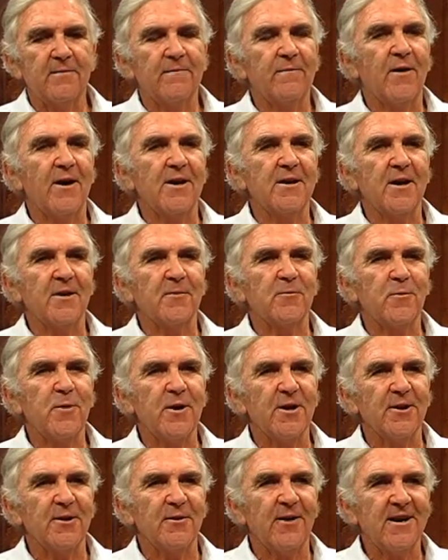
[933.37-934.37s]
find out
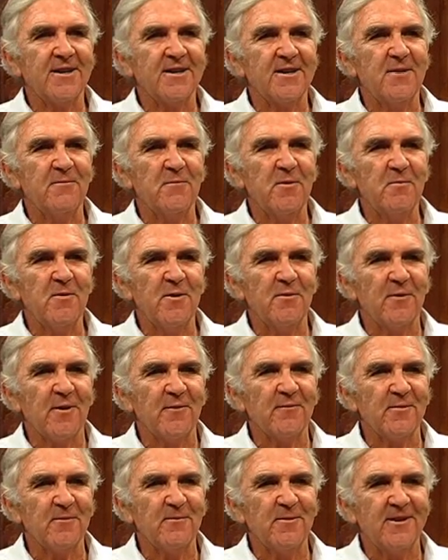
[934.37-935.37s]
where they're at and we move
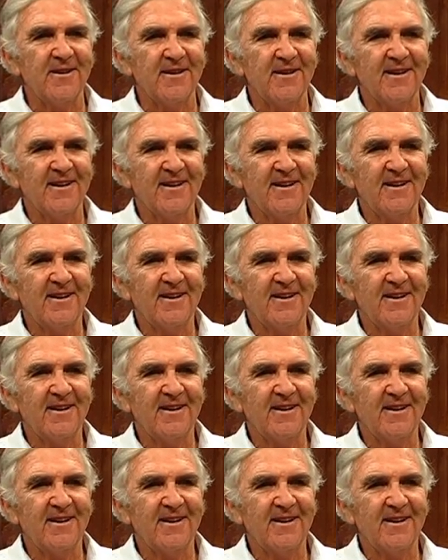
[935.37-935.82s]
on from there.